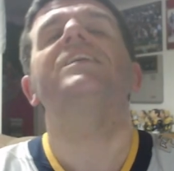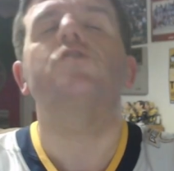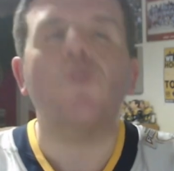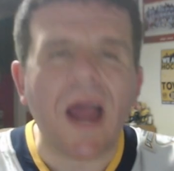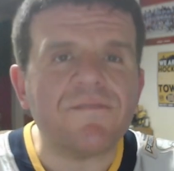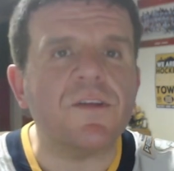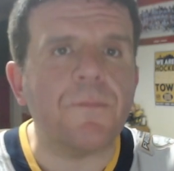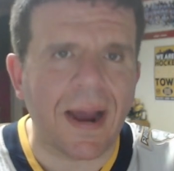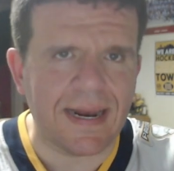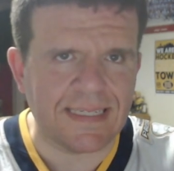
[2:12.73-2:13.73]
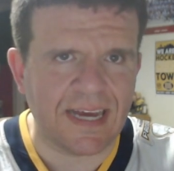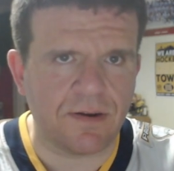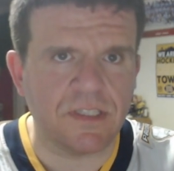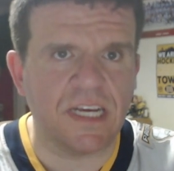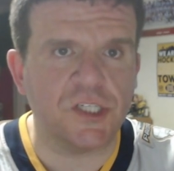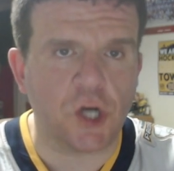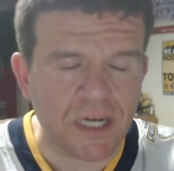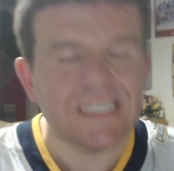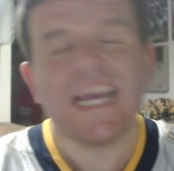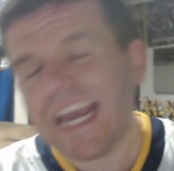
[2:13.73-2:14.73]
drafted by the San Jose Sharks
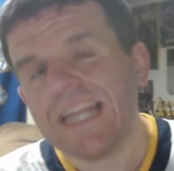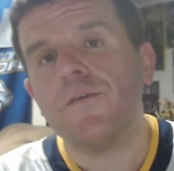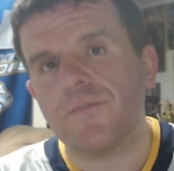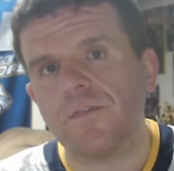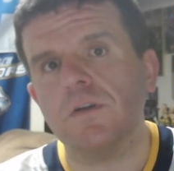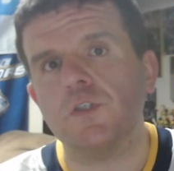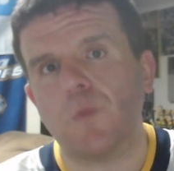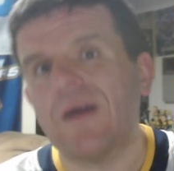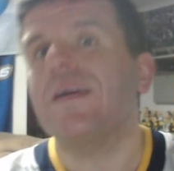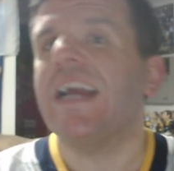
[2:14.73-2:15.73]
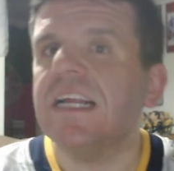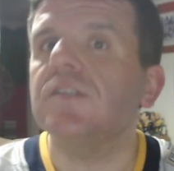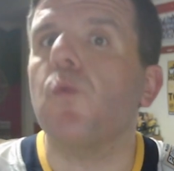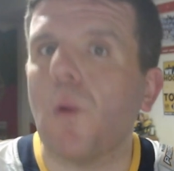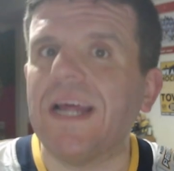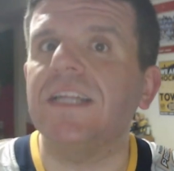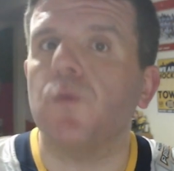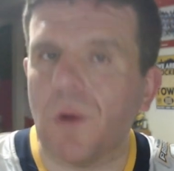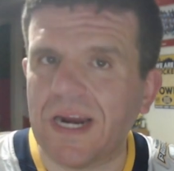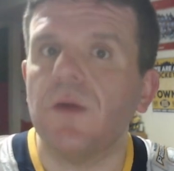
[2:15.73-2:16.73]
in the first round in
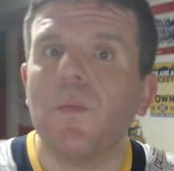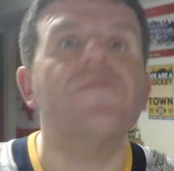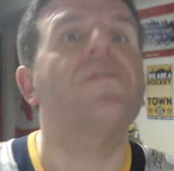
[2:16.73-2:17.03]
2020 with the